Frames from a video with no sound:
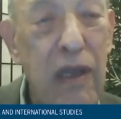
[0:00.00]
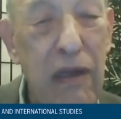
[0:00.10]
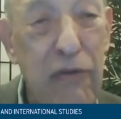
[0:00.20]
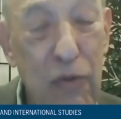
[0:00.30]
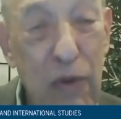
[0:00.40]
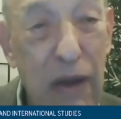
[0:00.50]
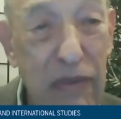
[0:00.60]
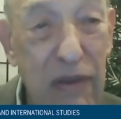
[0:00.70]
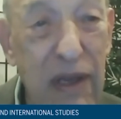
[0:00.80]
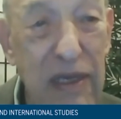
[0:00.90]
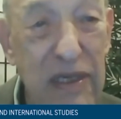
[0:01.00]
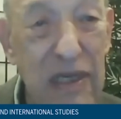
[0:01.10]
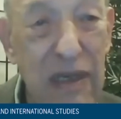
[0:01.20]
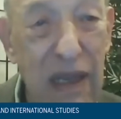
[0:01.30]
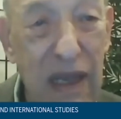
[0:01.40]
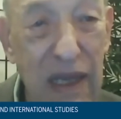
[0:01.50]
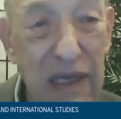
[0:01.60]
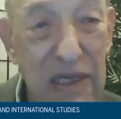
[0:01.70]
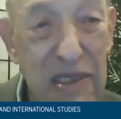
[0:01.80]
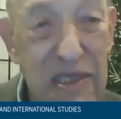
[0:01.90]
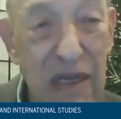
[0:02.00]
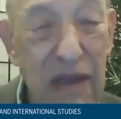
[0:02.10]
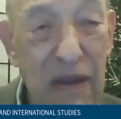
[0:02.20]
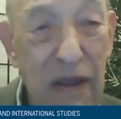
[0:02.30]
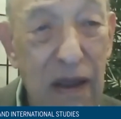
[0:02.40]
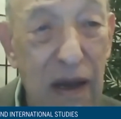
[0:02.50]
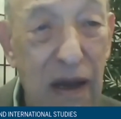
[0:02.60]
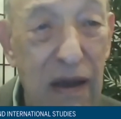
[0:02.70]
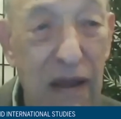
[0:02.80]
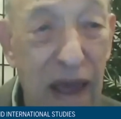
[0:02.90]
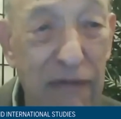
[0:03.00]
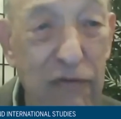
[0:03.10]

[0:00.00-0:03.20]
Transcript: throughout the 1980s. After